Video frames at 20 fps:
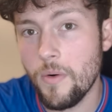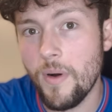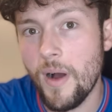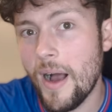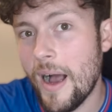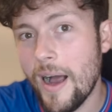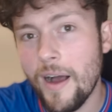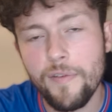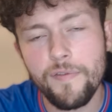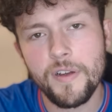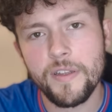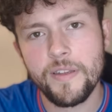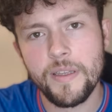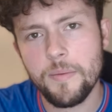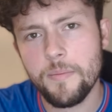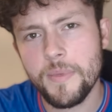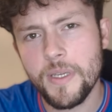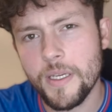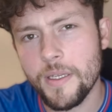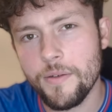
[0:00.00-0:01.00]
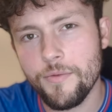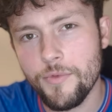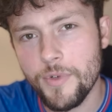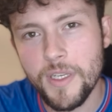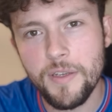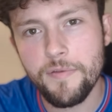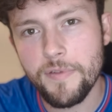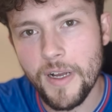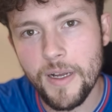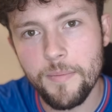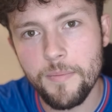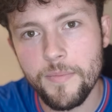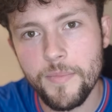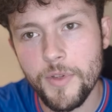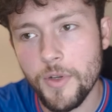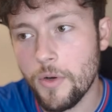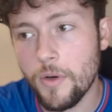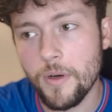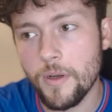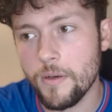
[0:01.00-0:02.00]
half a team getting revamped
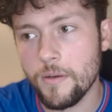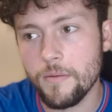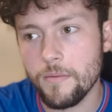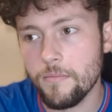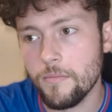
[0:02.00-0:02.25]
or